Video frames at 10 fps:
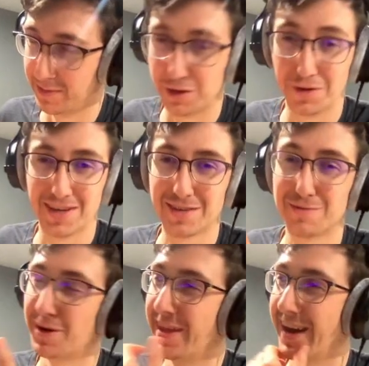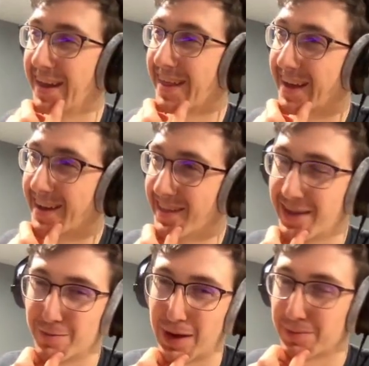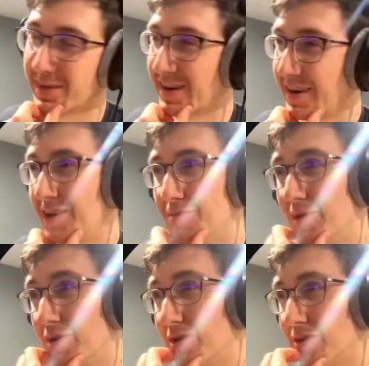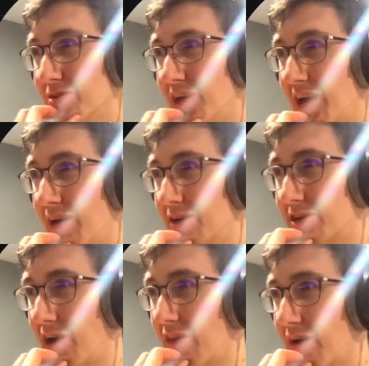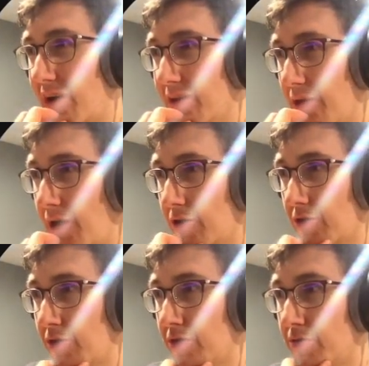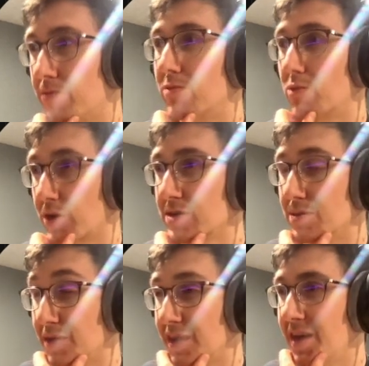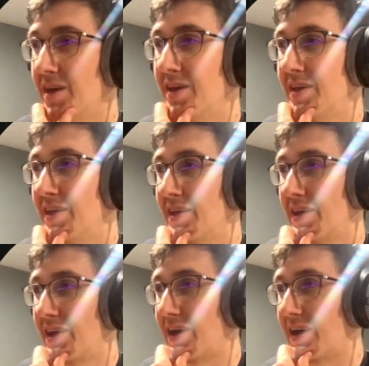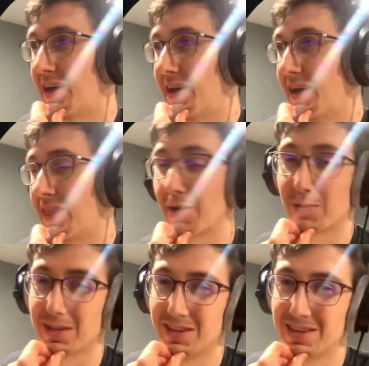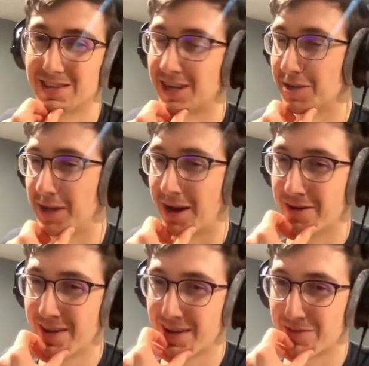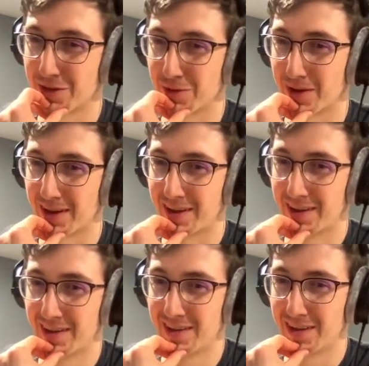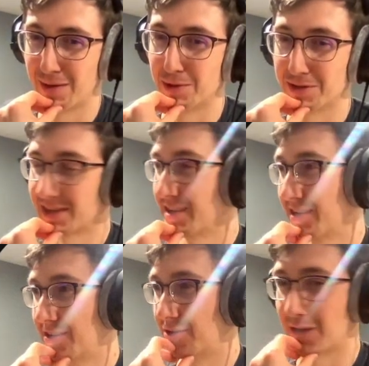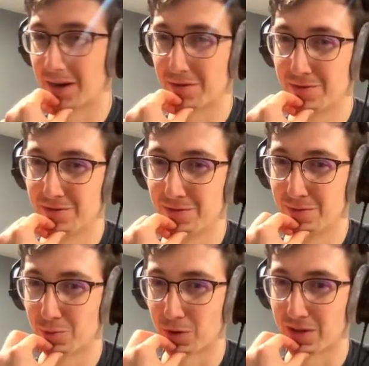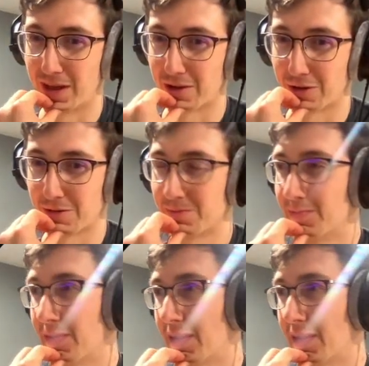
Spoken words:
newness more than anything than popularity. But who knows? I'm not sure how their algorithm works completely, and they will shut you down if you abuse it or try to work the algorithm.